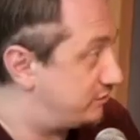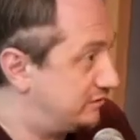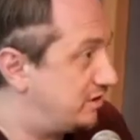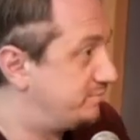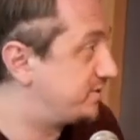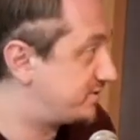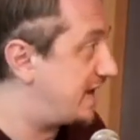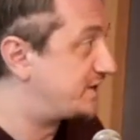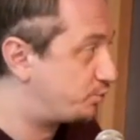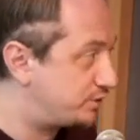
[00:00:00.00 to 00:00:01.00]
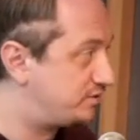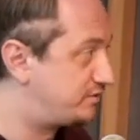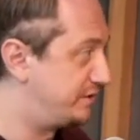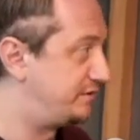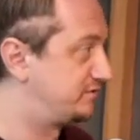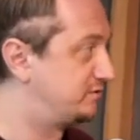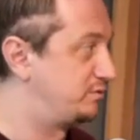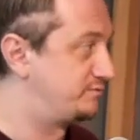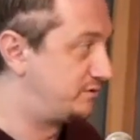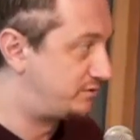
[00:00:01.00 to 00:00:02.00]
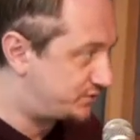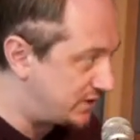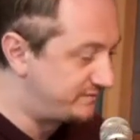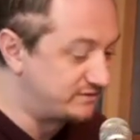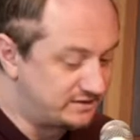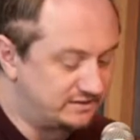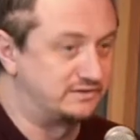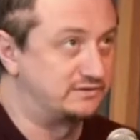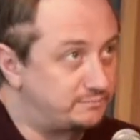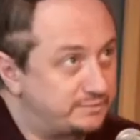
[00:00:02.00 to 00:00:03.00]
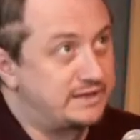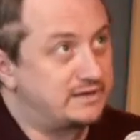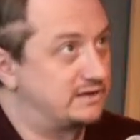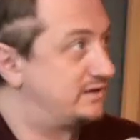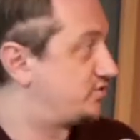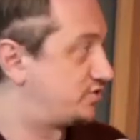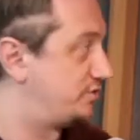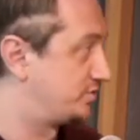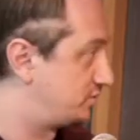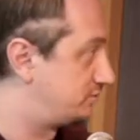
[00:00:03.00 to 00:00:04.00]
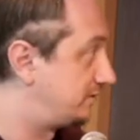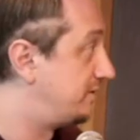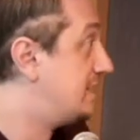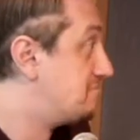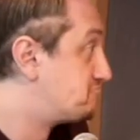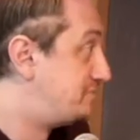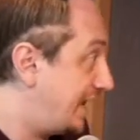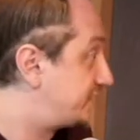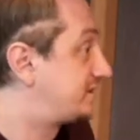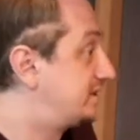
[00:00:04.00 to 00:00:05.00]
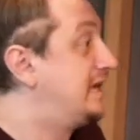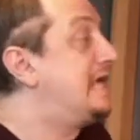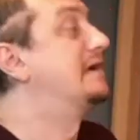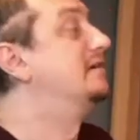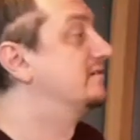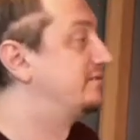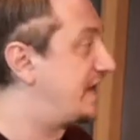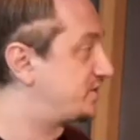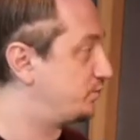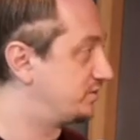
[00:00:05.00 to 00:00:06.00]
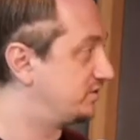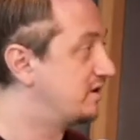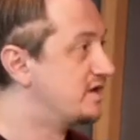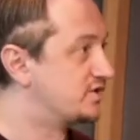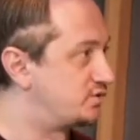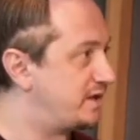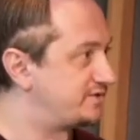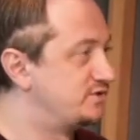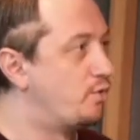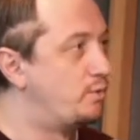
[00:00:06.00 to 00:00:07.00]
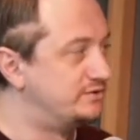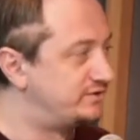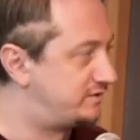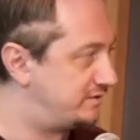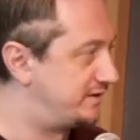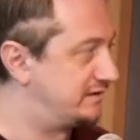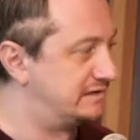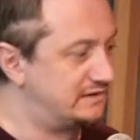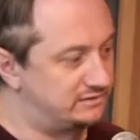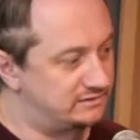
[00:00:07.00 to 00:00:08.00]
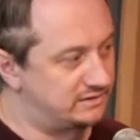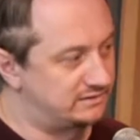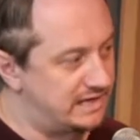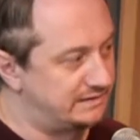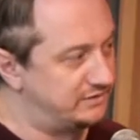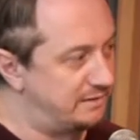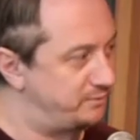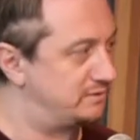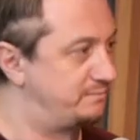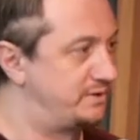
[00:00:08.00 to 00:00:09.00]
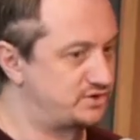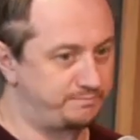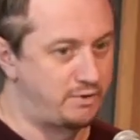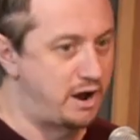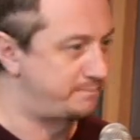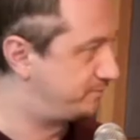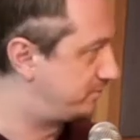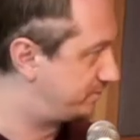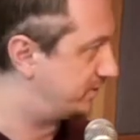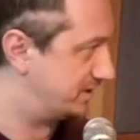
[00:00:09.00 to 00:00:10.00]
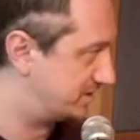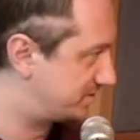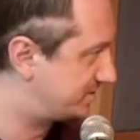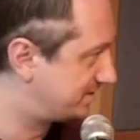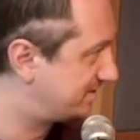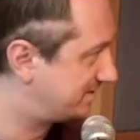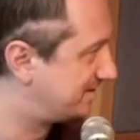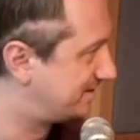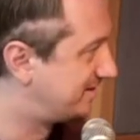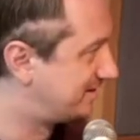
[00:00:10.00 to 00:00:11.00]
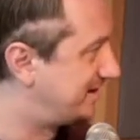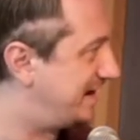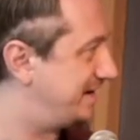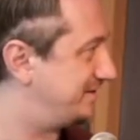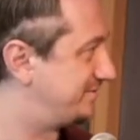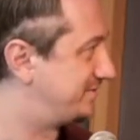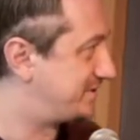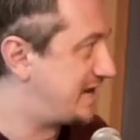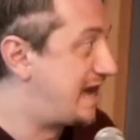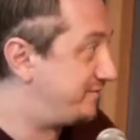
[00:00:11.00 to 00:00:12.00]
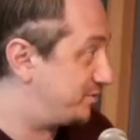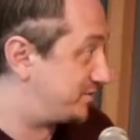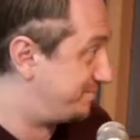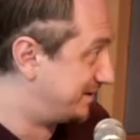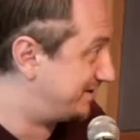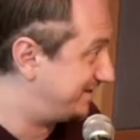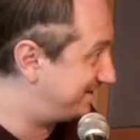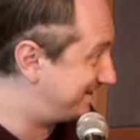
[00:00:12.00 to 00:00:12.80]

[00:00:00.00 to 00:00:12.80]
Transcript: on because that's what you're there to do. If you're 17 and you're playing at a church or whatever, that's the gig. That's what you do. So that no wonder they later end up on a bunch of pop gigs and because they have those abilities. And,